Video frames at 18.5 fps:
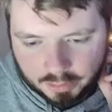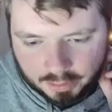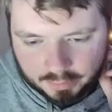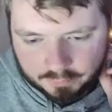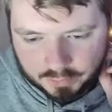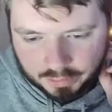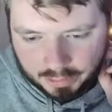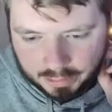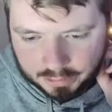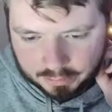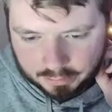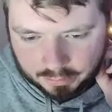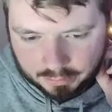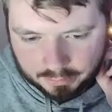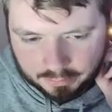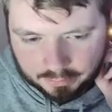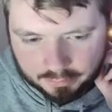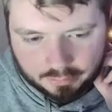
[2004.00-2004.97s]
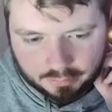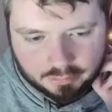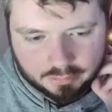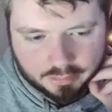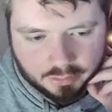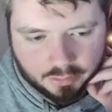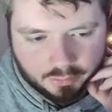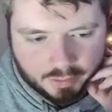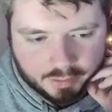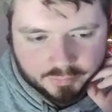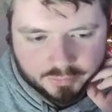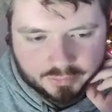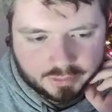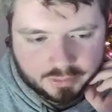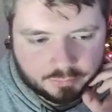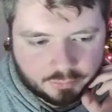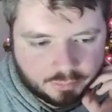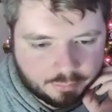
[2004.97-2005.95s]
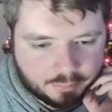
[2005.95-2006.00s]
to end at, you know,
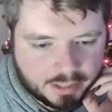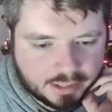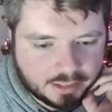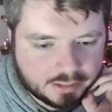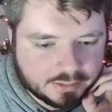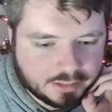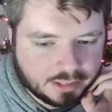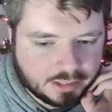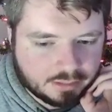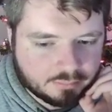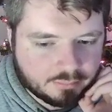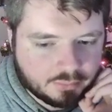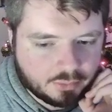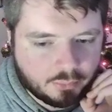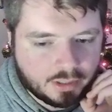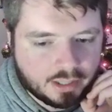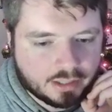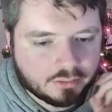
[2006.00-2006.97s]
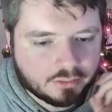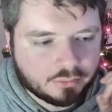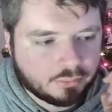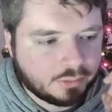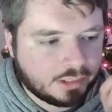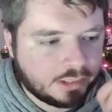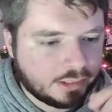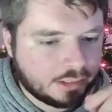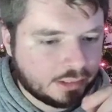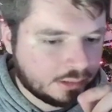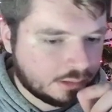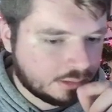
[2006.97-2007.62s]
everything with meditate, but why don't we...